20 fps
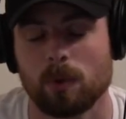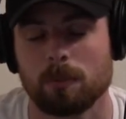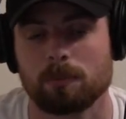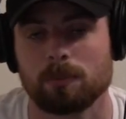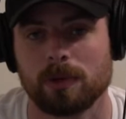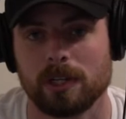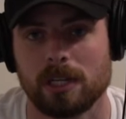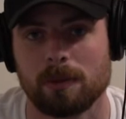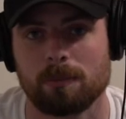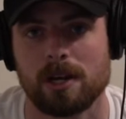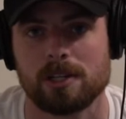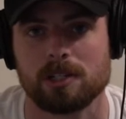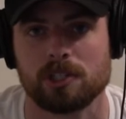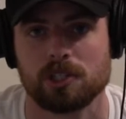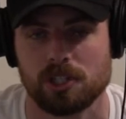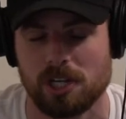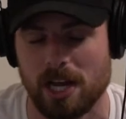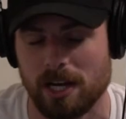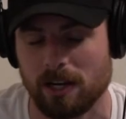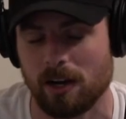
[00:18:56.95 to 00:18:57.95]
will pretty
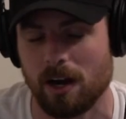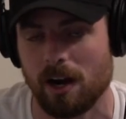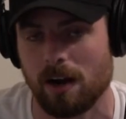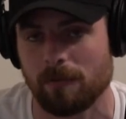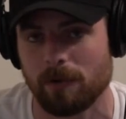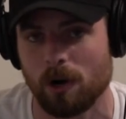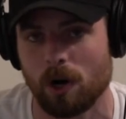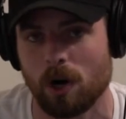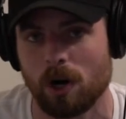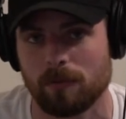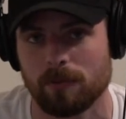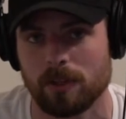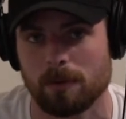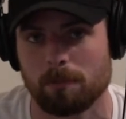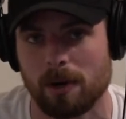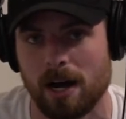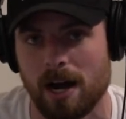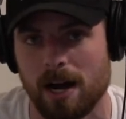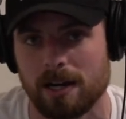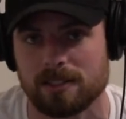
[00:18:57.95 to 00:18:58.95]
much check off all of the
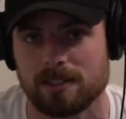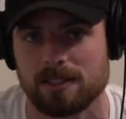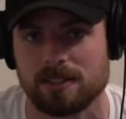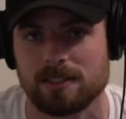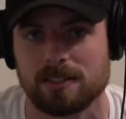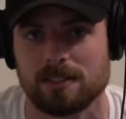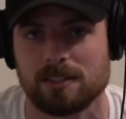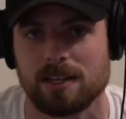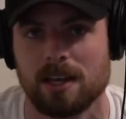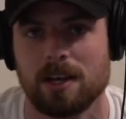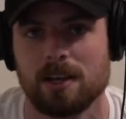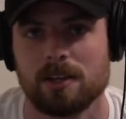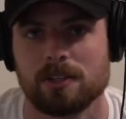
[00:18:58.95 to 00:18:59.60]
boxes.